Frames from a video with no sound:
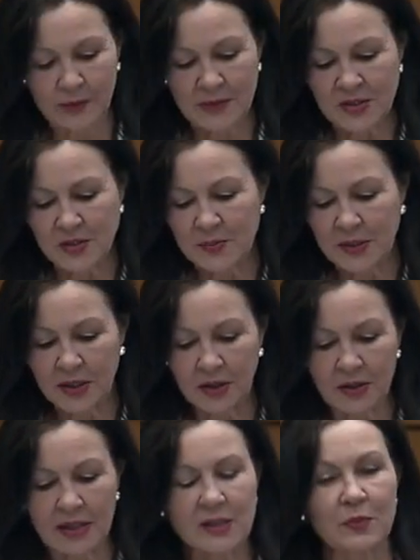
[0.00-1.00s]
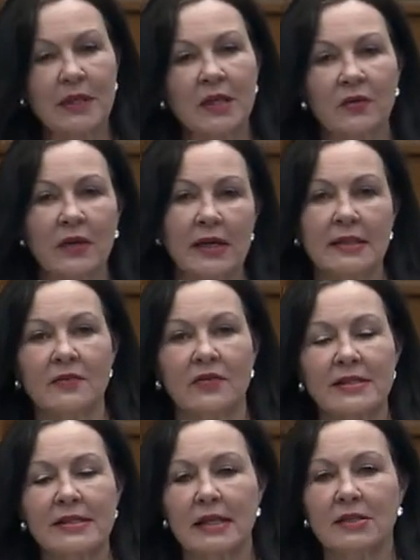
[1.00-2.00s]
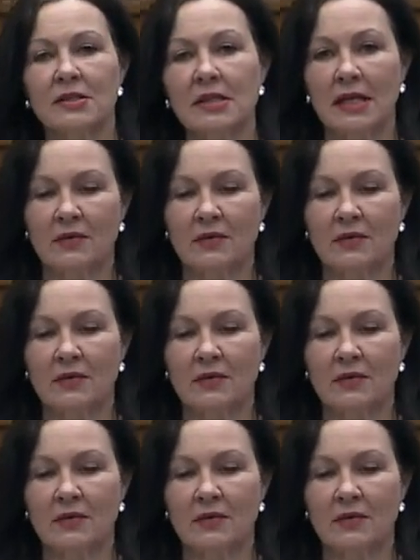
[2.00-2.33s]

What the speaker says: Mr. Speaker, as we near the end of this legislative